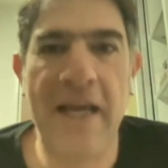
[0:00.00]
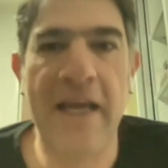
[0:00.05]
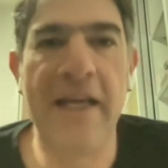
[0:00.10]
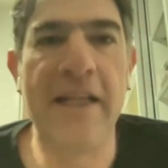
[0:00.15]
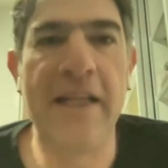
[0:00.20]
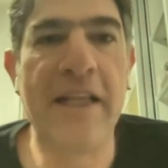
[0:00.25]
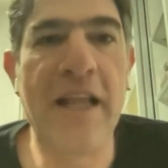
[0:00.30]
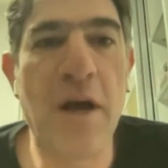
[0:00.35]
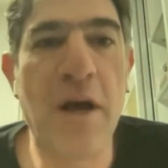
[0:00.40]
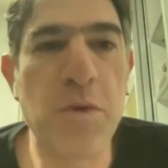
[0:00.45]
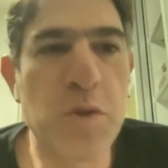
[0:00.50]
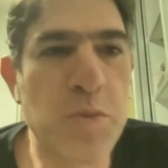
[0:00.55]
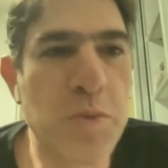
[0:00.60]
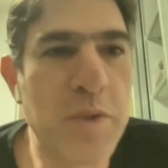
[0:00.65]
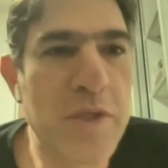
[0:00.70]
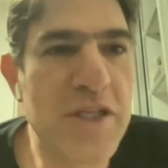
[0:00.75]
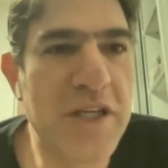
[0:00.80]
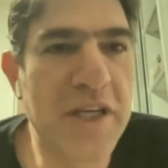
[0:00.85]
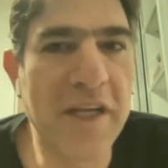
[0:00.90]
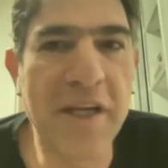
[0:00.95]
And now
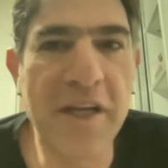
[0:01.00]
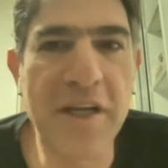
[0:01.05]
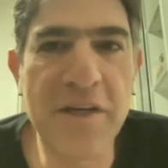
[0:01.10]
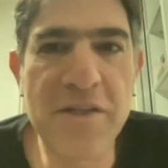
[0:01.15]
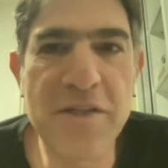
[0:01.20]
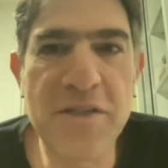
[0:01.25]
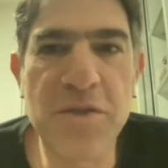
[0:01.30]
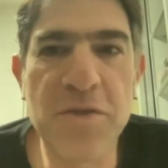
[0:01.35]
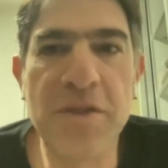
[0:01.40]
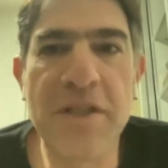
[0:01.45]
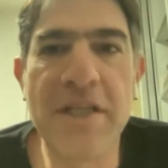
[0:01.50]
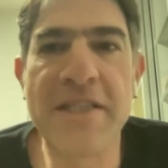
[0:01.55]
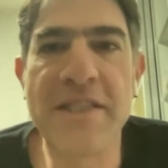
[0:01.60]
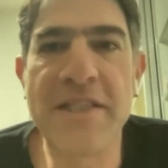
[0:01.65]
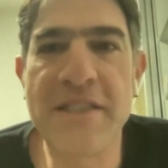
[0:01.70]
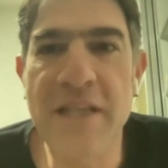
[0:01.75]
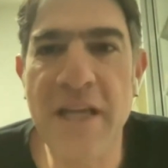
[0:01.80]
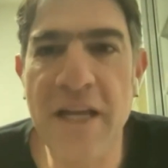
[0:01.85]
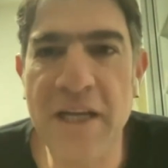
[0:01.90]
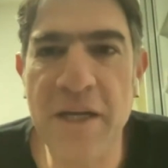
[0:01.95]
switching gears to the
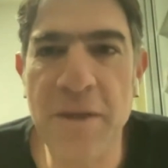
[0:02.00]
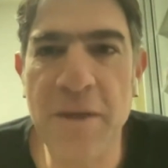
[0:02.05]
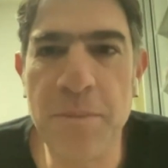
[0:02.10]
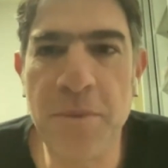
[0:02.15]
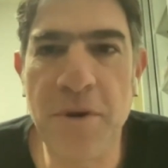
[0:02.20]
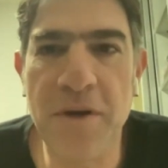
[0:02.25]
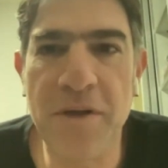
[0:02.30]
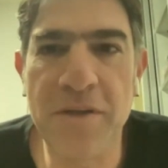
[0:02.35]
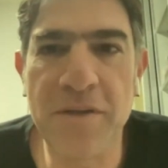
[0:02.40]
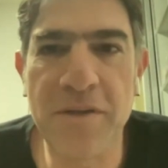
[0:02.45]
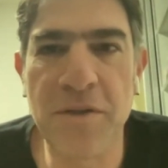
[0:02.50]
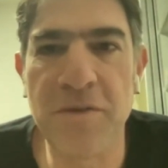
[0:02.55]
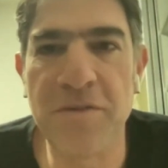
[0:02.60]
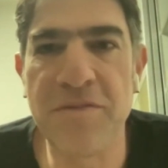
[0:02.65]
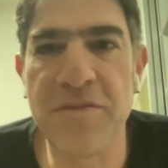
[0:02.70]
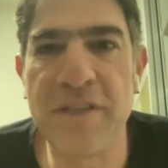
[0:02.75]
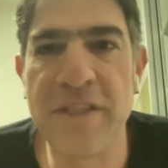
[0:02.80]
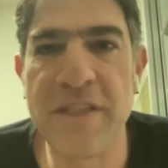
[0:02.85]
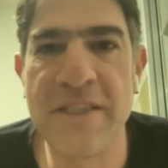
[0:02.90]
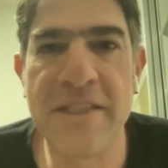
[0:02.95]
second part of
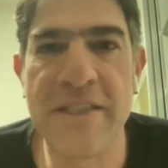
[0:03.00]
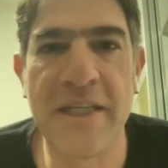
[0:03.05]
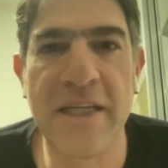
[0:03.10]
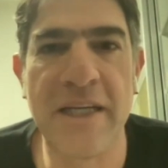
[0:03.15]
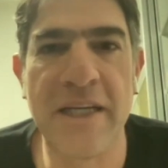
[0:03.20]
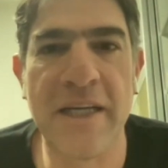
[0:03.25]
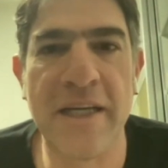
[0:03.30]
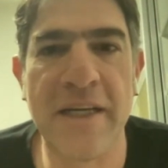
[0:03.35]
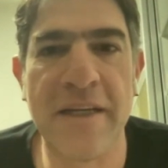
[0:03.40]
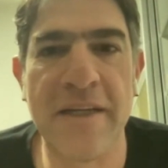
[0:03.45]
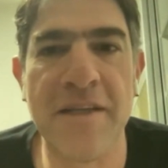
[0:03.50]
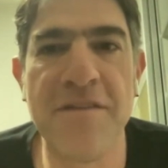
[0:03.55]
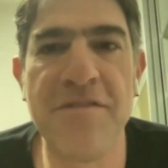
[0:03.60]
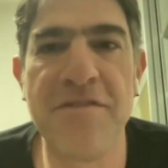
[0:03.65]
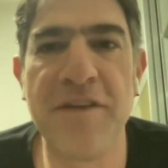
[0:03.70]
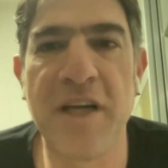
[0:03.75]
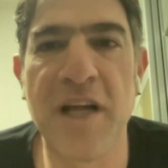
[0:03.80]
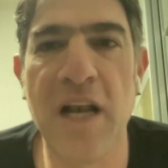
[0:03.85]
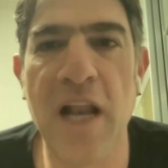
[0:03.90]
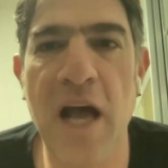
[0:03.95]
this uh,
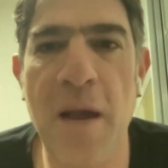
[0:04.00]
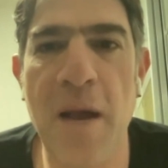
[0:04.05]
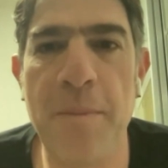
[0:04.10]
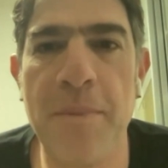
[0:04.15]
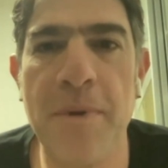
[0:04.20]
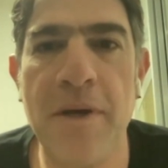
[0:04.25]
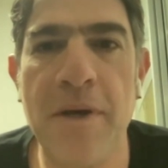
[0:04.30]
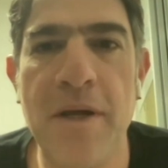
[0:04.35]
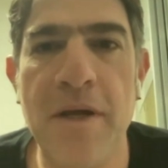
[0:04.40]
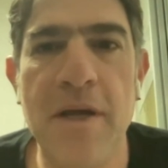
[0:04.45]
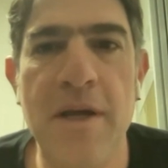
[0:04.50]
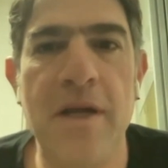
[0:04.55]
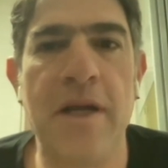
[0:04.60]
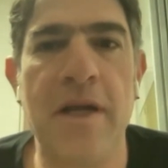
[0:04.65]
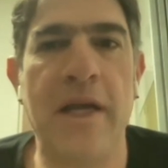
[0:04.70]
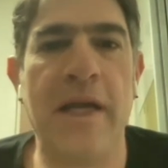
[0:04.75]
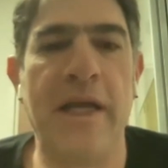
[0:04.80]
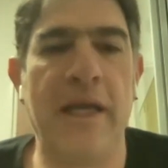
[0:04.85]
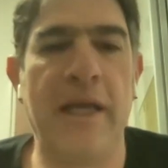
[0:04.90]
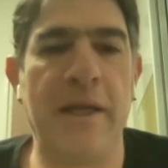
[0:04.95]
EV Club,
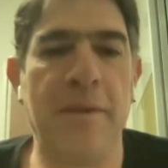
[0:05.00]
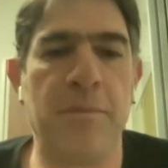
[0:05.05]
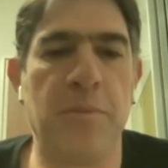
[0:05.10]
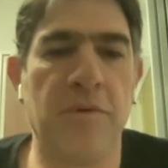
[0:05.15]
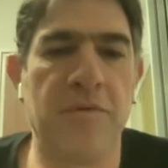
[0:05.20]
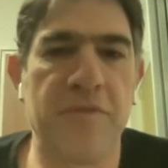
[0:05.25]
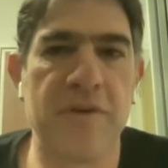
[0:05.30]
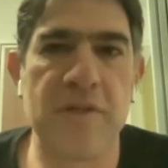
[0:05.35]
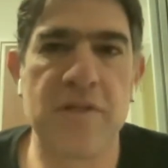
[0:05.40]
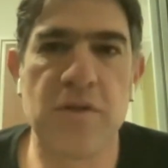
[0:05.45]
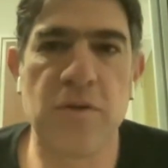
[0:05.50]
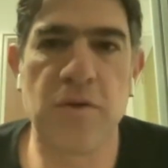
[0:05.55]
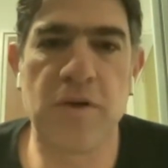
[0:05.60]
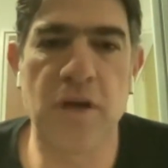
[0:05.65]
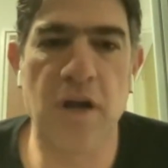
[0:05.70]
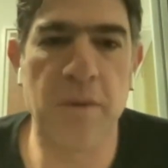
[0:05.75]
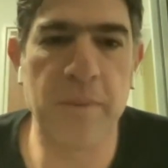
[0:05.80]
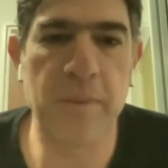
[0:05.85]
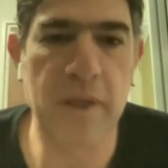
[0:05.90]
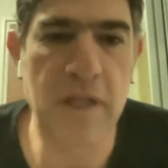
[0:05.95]
uh, Professor
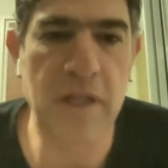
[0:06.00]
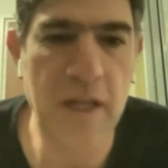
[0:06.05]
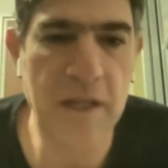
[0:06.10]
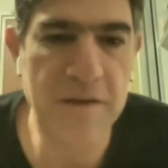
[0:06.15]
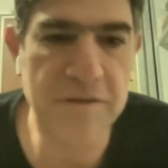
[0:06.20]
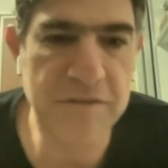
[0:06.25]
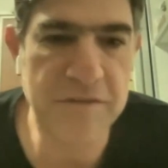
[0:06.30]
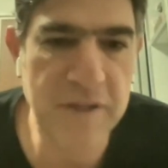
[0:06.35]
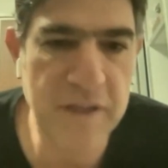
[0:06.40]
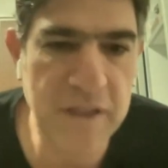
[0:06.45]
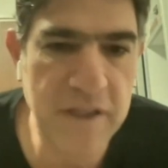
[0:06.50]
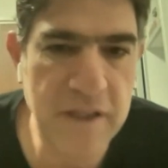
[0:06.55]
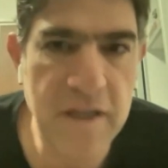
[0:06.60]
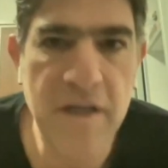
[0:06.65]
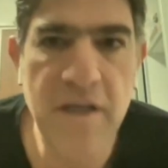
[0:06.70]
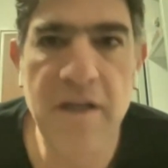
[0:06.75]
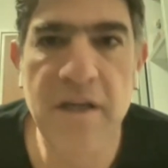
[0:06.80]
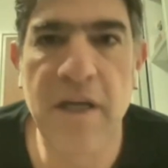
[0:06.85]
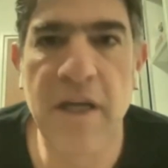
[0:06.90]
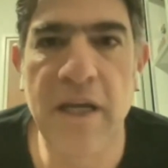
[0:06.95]
Carmit Levy
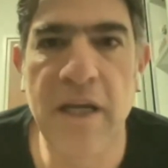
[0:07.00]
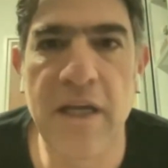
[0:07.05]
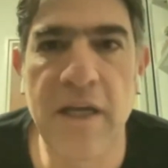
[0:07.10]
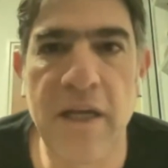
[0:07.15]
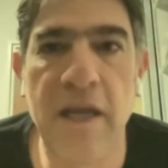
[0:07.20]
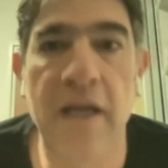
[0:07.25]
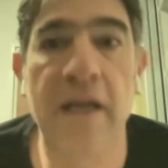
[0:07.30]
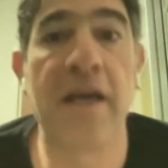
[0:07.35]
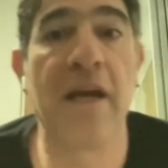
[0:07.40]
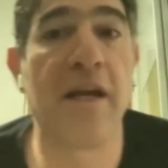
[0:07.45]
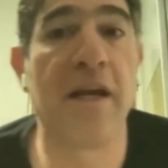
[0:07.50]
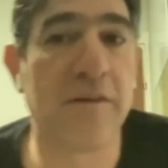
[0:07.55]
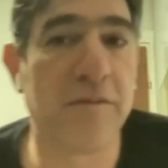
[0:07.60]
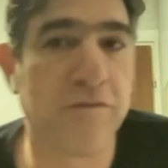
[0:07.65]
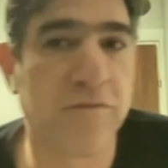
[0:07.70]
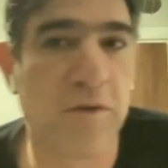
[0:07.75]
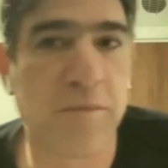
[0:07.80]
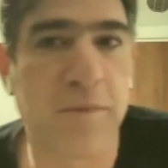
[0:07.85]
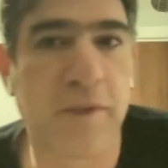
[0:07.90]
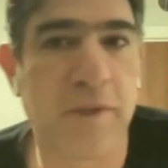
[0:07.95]
uh, again
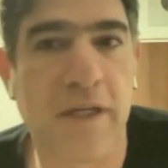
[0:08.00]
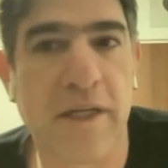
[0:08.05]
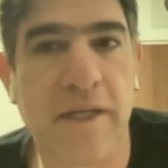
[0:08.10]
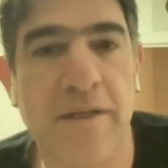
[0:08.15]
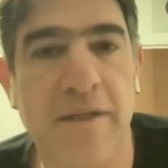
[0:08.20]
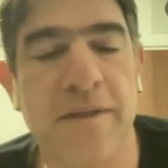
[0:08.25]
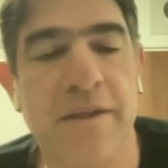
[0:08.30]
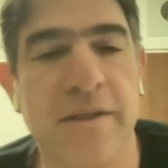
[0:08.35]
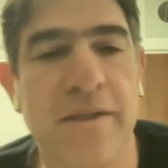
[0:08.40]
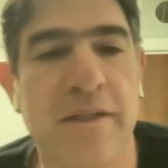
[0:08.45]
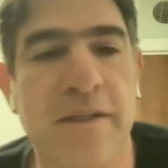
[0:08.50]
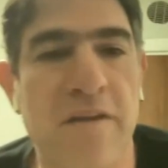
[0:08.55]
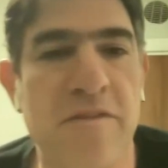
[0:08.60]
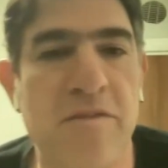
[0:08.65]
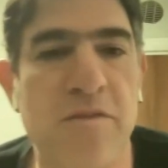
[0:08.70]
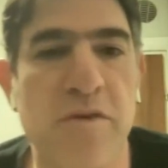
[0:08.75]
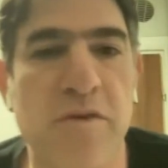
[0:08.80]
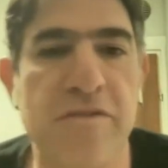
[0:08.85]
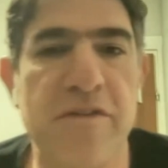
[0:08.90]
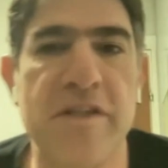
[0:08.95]
from the uh, Tel Aviv
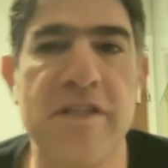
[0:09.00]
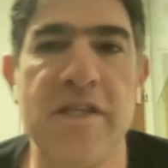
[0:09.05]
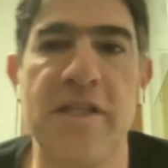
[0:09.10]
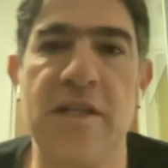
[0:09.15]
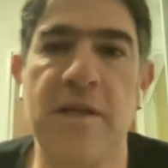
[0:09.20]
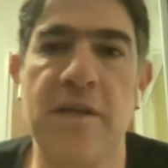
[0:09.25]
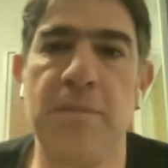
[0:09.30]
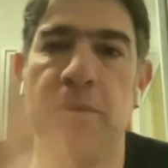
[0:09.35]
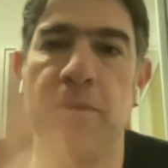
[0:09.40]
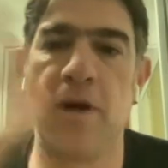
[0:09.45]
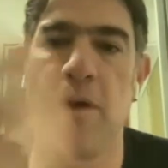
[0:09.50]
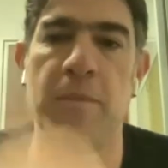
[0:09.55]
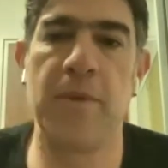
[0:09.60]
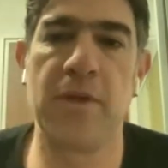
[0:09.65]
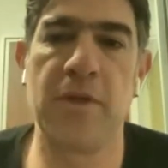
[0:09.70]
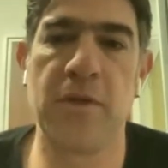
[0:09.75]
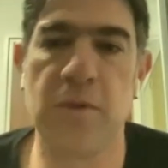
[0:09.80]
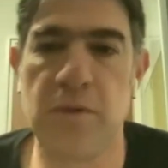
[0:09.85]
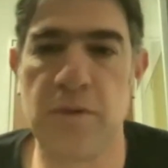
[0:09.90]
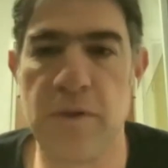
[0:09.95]
University.
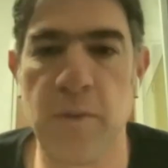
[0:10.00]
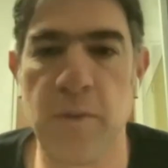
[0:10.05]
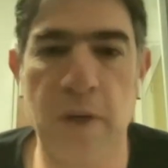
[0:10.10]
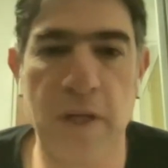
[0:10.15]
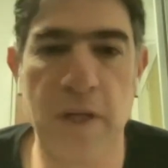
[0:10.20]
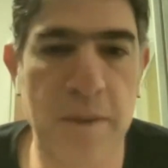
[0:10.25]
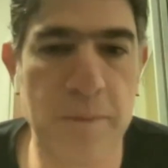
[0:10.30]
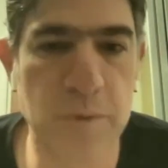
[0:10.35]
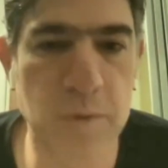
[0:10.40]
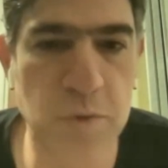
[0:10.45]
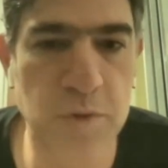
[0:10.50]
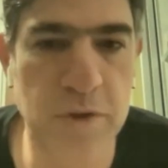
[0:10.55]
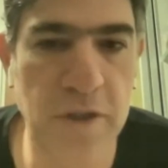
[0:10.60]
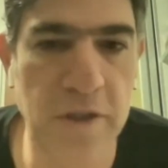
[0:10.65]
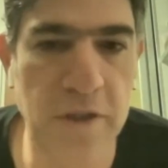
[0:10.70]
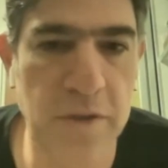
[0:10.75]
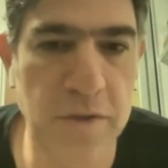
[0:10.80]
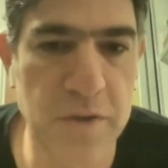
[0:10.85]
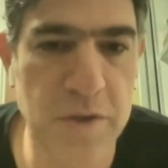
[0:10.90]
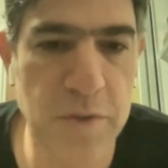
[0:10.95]
Permit, you're welcome to
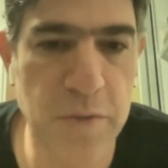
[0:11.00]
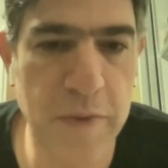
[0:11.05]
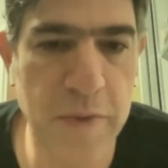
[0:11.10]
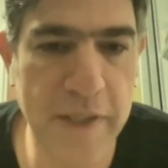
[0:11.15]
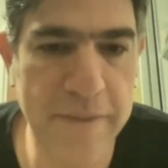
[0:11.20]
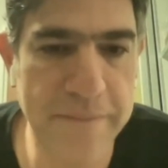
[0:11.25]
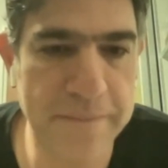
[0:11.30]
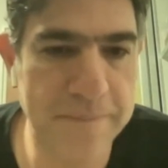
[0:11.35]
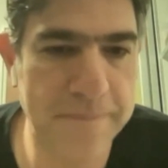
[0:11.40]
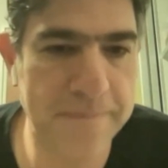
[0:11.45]
share your screen.